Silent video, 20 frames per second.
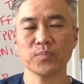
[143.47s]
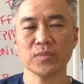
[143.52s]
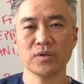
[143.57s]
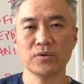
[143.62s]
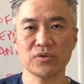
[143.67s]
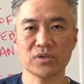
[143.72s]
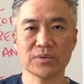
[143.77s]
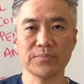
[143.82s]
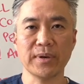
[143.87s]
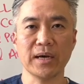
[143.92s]

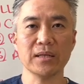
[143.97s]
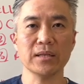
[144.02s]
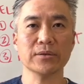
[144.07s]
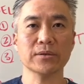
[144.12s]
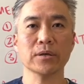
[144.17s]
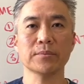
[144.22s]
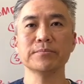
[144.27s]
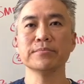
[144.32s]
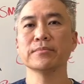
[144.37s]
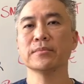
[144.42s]
You smell and
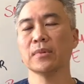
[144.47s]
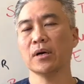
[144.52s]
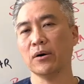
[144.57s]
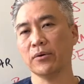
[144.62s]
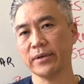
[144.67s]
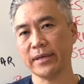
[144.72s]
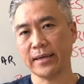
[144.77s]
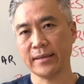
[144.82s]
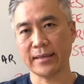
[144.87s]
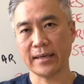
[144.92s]
go, oh
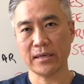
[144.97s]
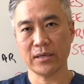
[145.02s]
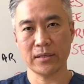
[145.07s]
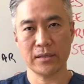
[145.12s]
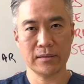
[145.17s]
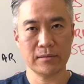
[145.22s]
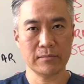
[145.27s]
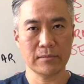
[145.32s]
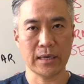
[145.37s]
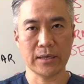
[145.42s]
yeah, that is,
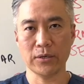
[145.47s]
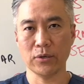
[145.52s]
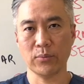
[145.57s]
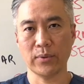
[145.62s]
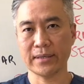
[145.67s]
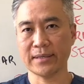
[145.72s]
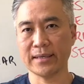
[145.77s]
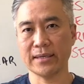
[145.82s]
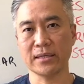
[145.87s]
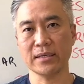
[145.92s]
I know
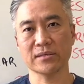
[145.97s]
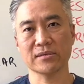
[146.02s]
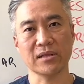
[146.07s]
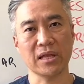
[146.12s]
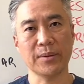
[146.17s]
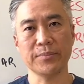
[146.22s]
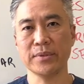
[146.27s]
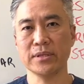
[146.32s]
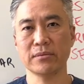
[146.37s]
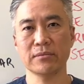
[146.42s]
what that is,
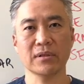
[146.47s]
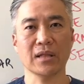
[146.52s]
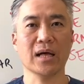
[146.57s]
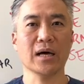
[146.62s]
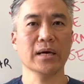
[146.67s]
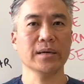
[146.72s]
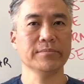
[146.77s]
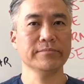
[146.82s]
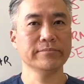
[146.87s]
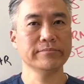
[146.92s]
lemon,
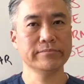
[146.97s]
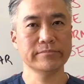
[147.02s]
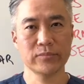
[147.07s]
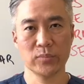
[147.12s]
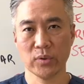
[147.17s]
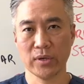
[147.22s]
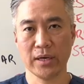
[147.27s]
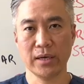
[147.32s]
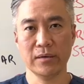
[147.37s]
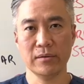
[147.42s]
lime,
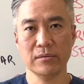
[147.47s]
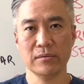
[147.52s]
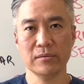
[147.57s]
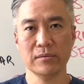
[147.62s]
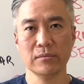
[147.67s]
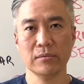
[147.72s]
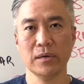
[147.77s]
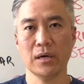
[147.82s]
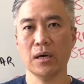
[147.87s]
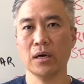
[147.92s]
okay,
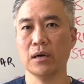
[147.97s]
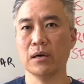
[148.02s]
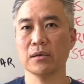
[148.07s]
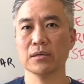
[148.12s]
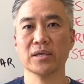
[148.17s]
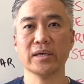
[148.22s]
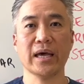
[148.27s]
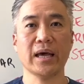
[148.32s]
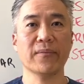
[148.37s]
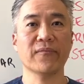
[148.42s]
uh,
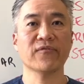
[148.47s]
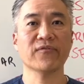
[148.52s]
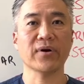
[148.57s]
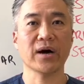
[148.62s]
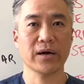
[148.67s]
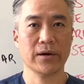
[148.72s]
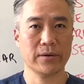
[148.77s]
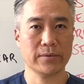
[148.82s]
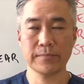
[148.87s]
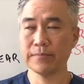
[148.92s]

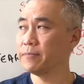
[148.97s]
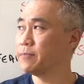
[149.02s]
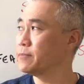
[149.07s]
campfire.